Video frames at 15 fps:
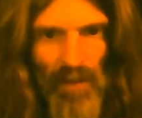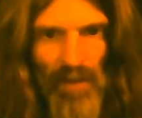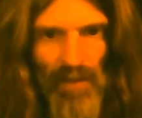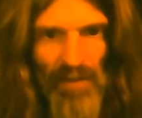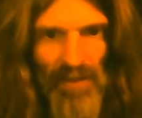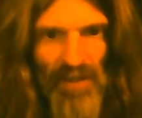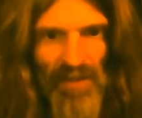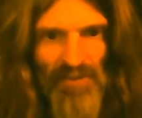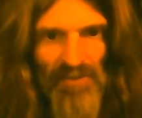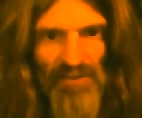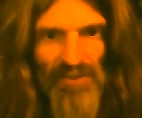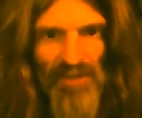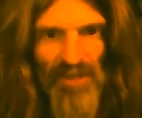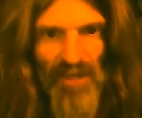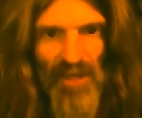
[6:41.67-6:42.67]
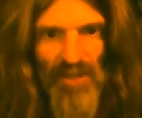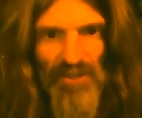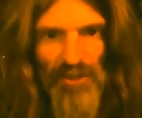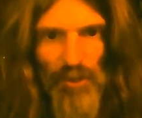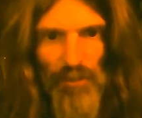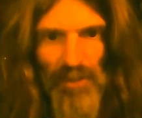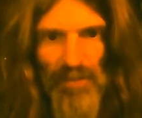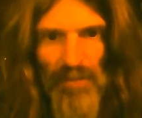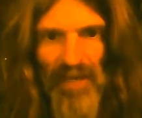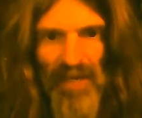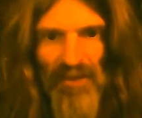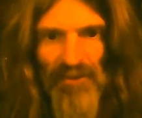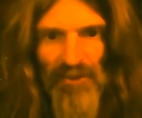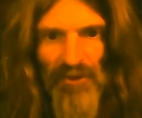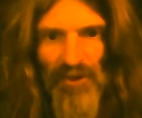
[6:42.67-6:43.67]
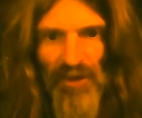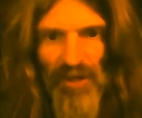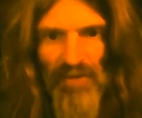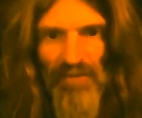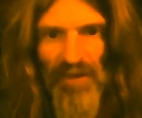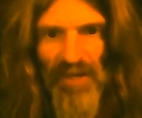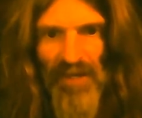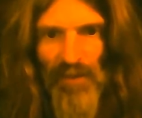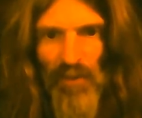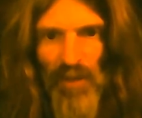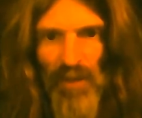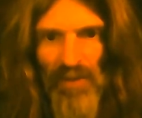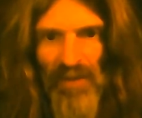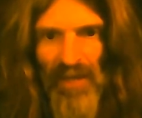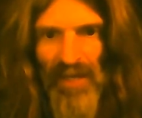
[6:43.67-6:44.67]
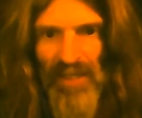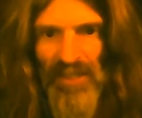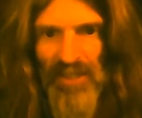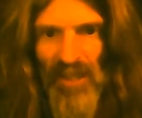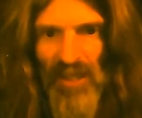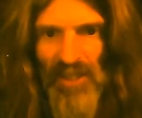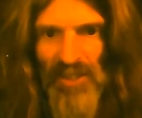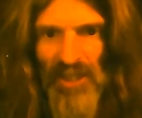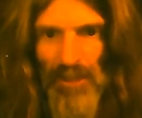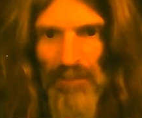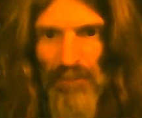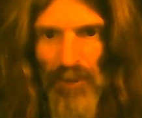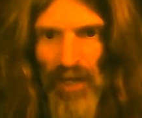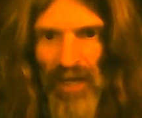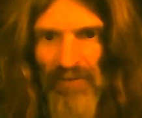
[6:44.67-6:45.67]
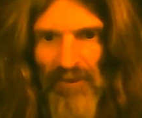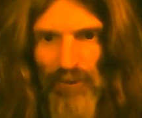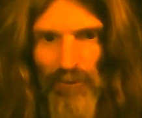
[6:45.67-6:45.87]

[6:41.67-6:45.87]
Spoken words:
This can also be measured if anyone that is launching private